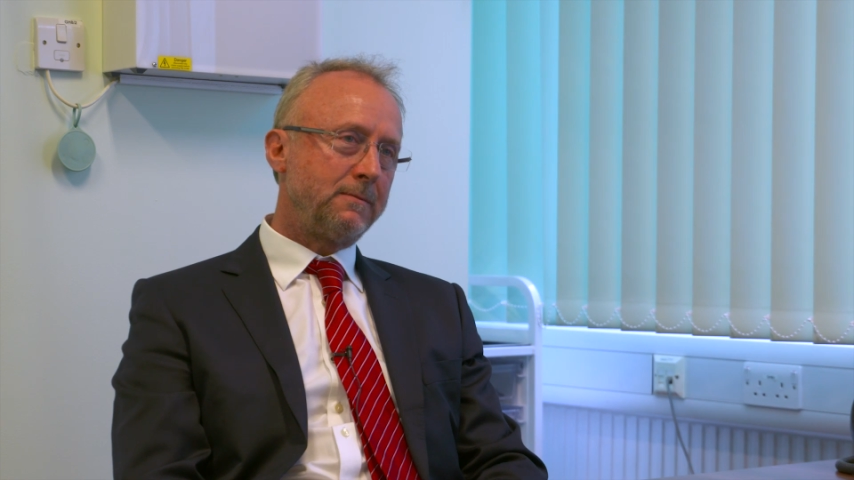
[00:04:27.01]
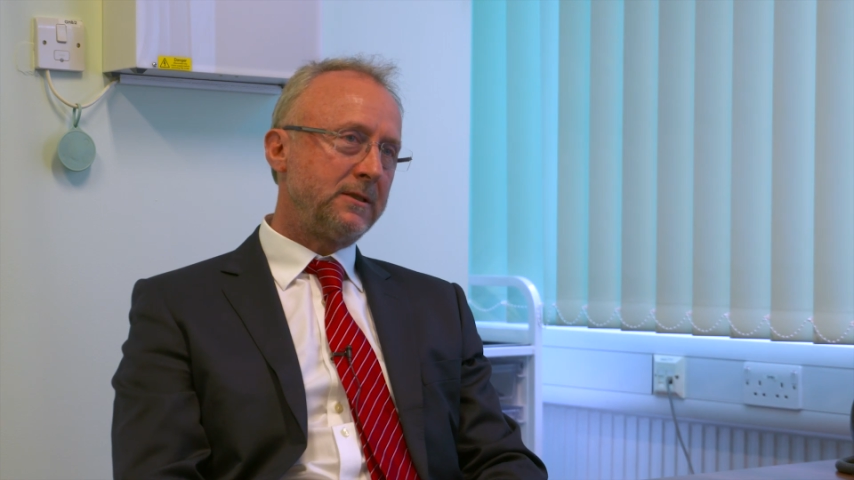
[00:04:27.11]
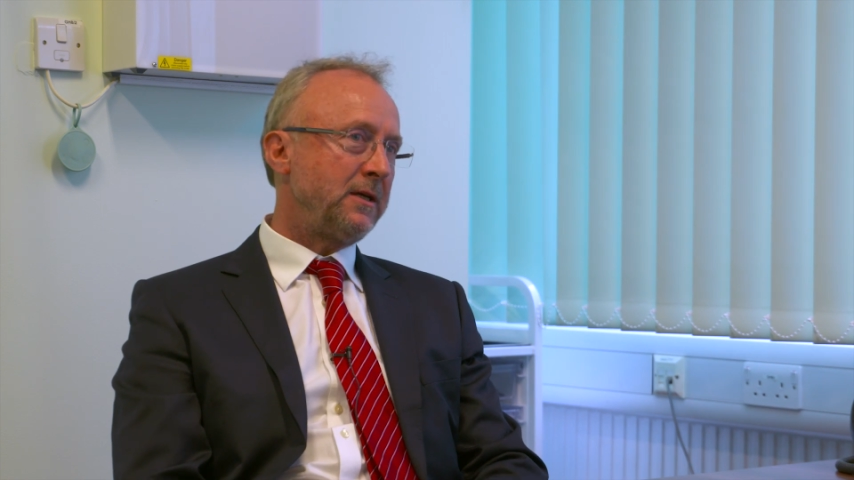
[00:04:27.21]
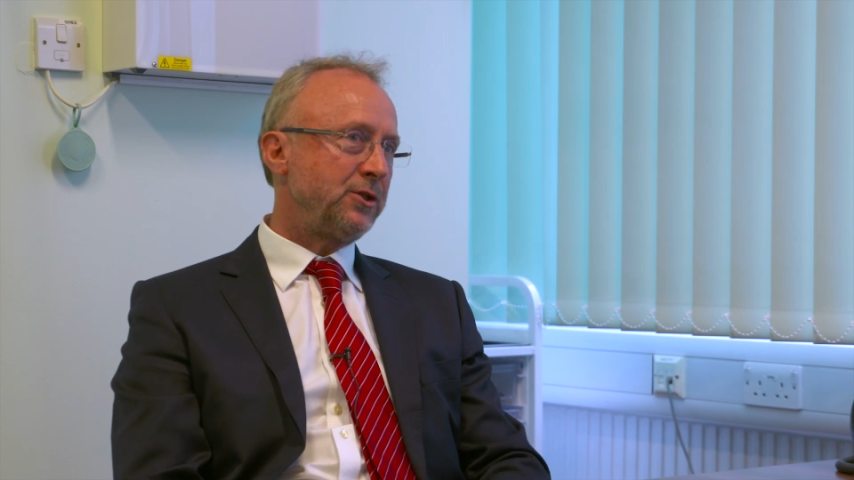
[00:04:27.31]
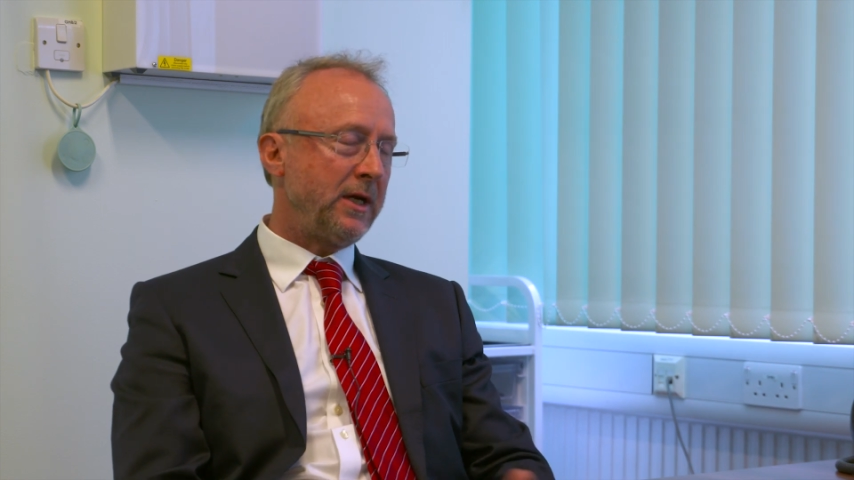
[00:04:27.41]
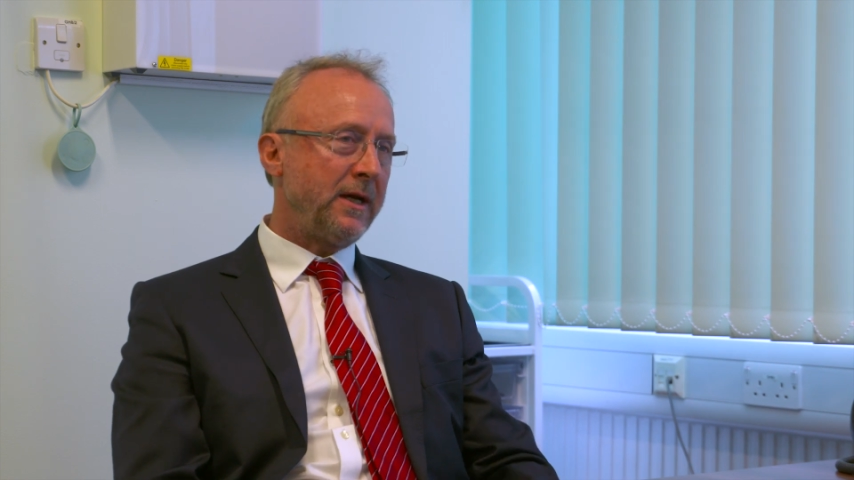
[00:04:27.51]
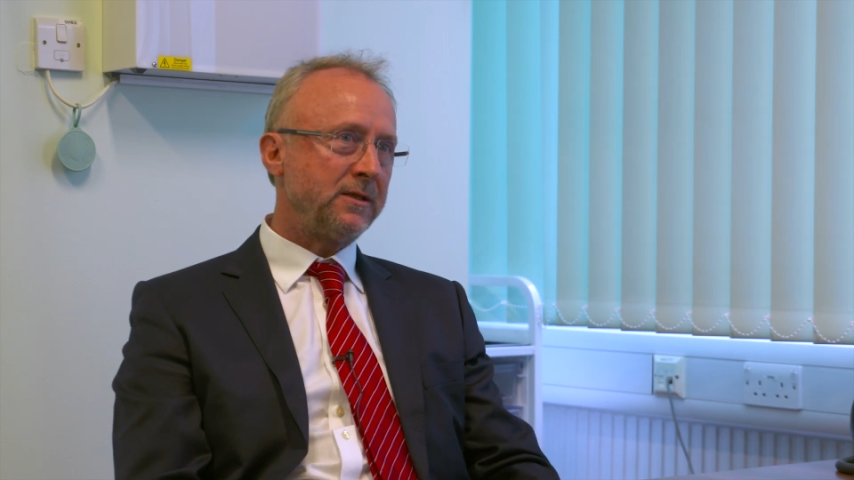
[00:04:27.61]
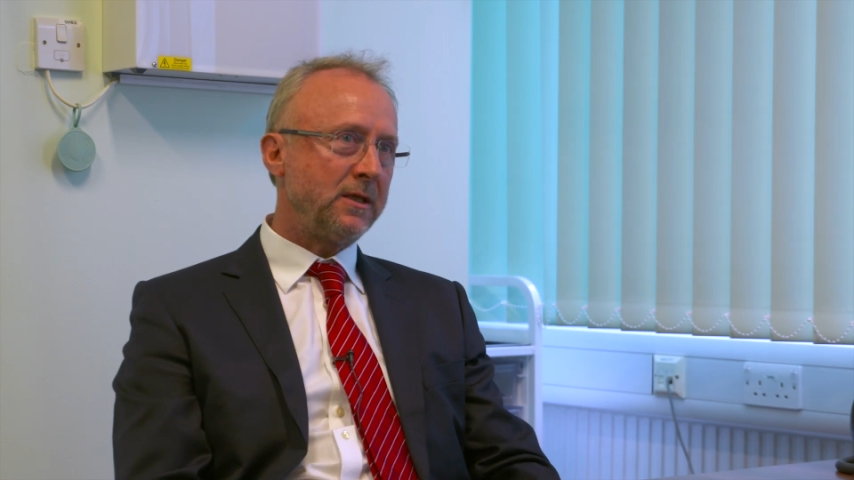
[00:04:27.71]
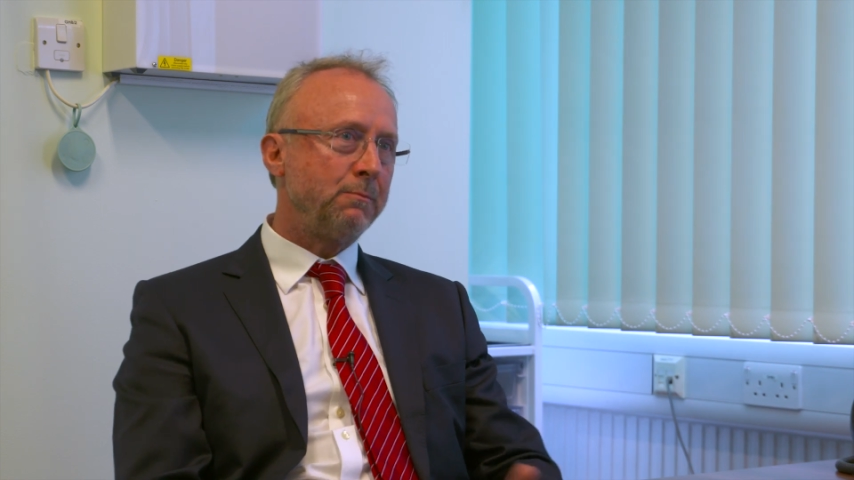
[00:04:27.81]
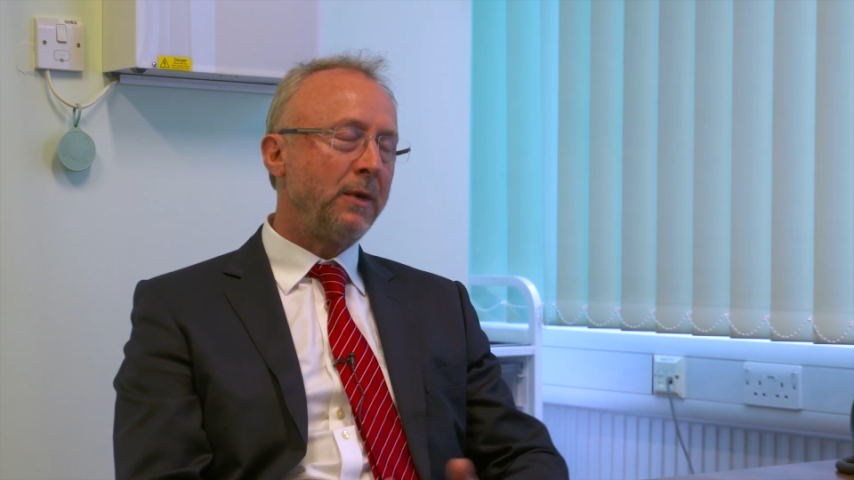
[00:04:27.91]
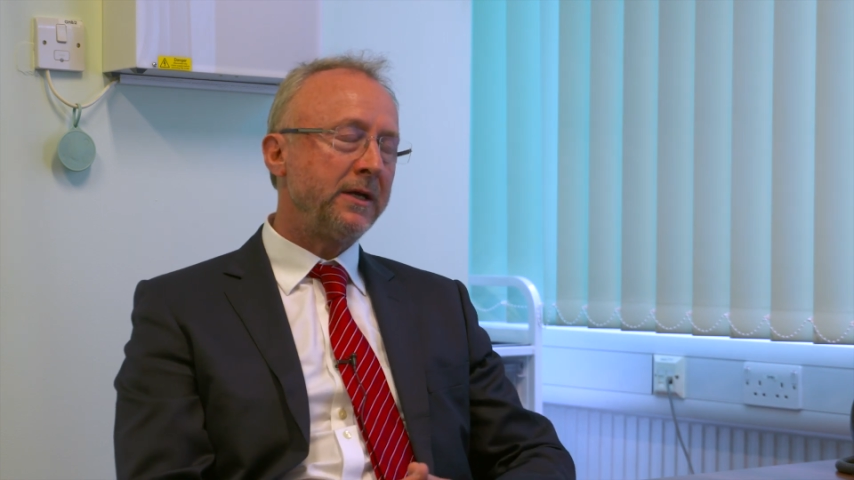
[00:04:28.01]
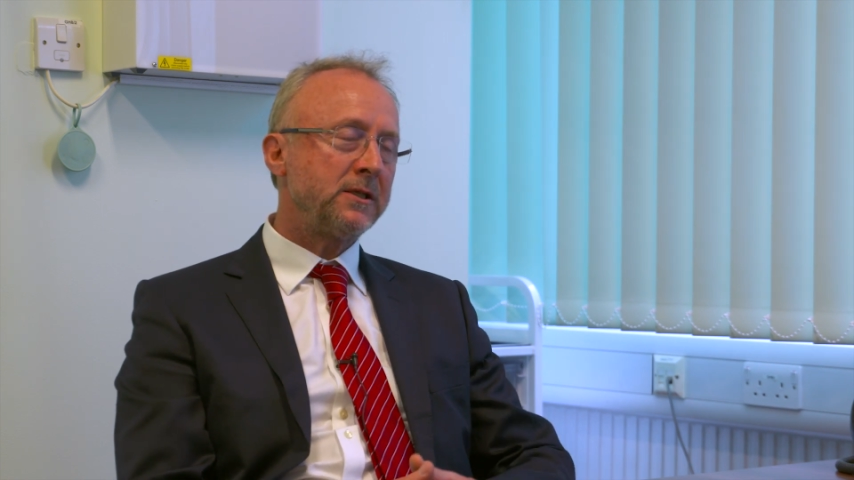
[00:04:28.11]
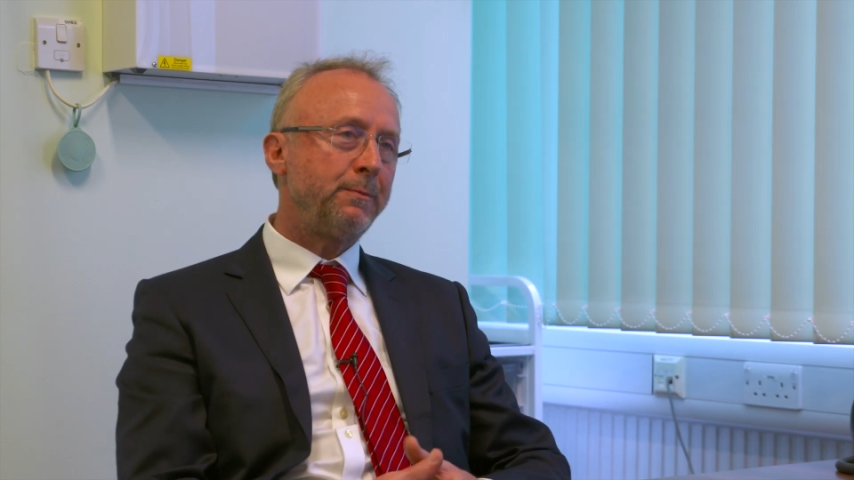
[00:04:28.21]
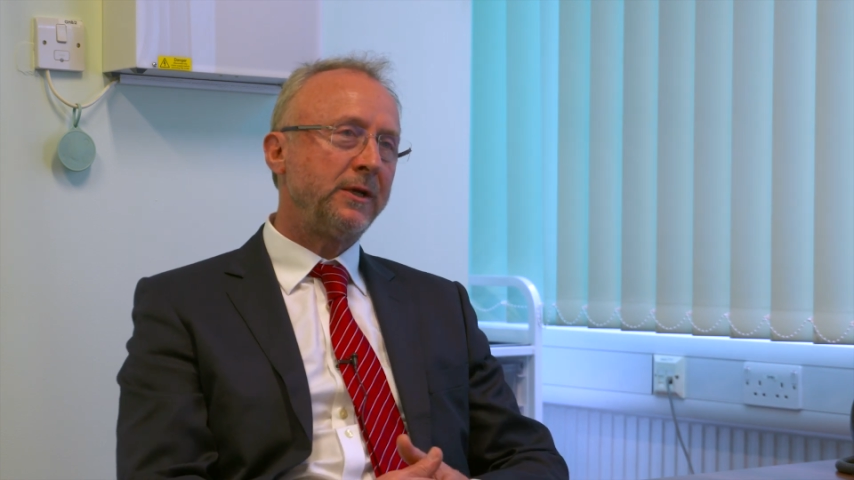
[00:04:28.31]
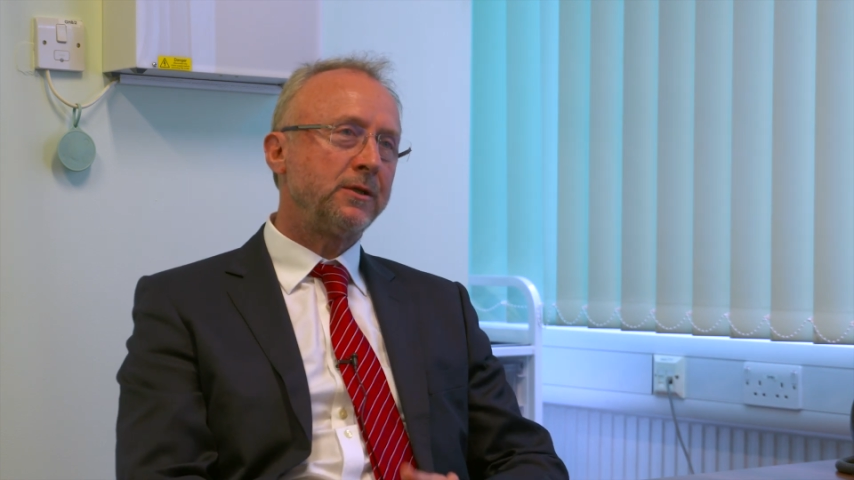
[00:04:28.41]
such as in my
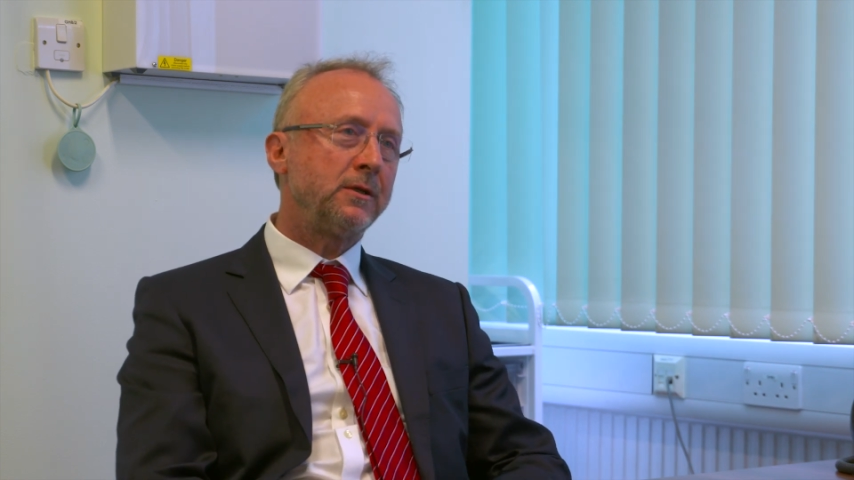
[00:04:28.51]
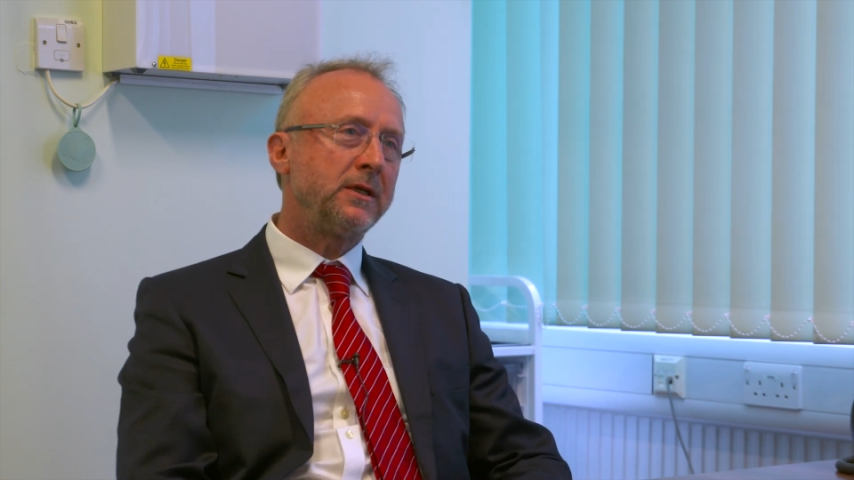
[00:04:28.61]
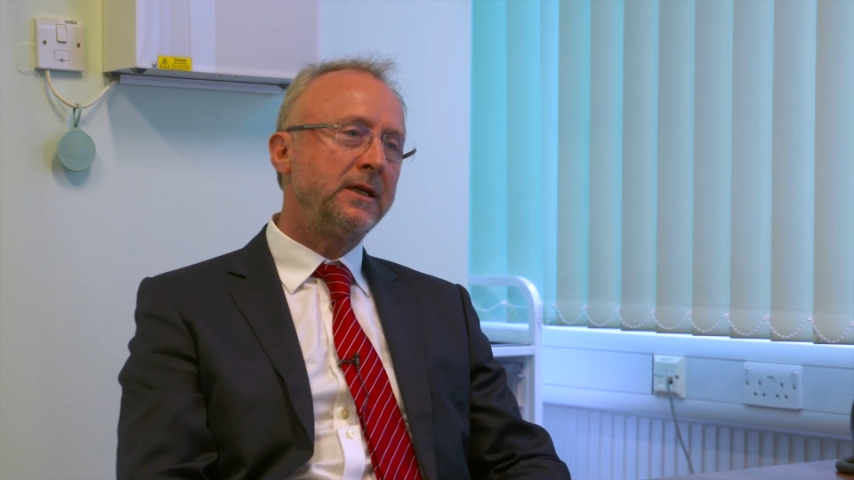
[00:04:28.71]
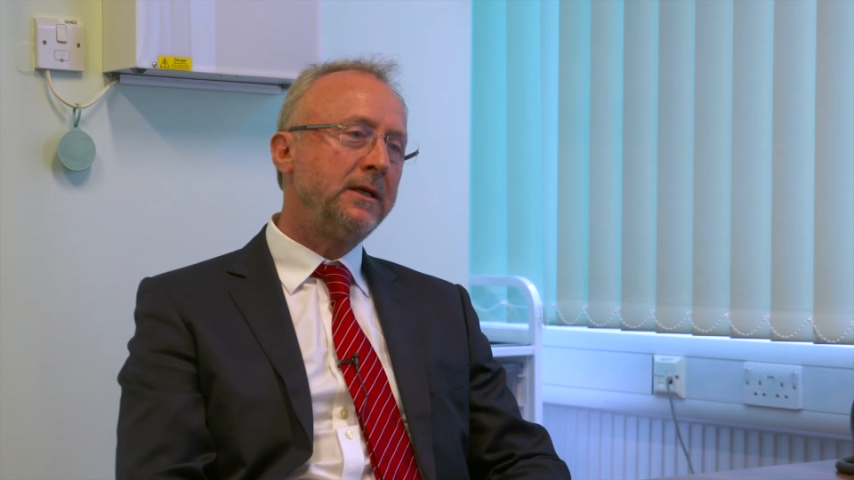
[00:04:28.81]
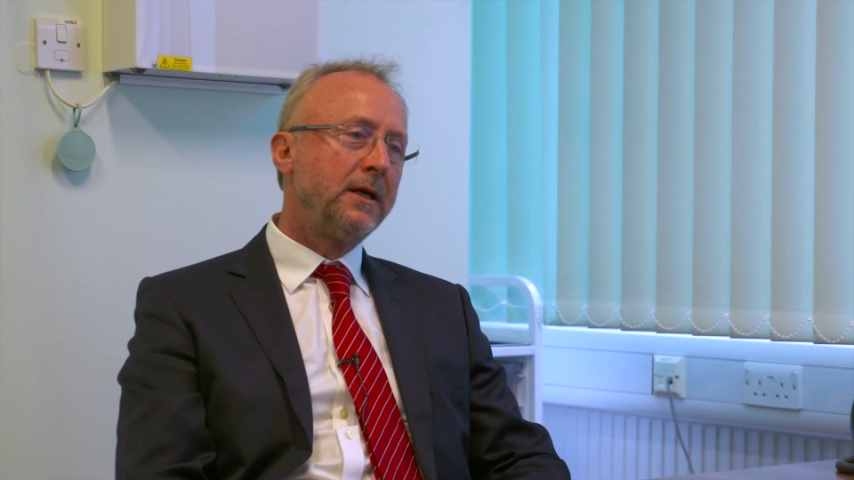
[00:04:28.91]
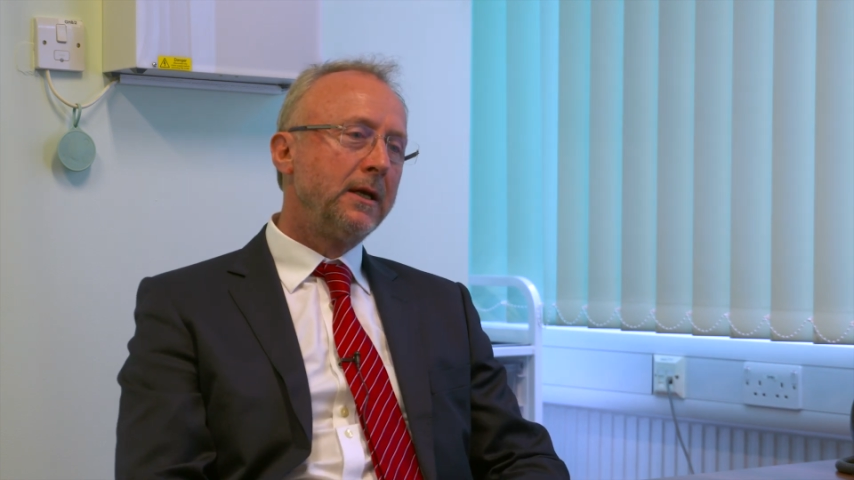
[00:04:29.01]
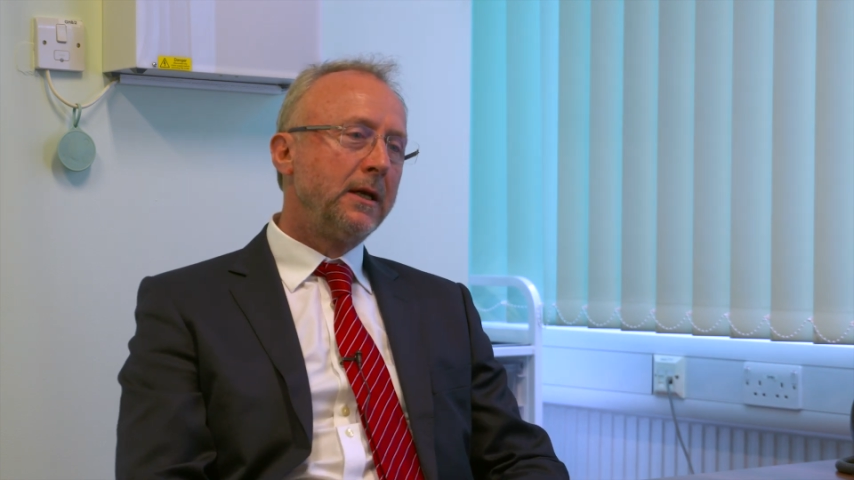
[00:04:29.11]
specialty,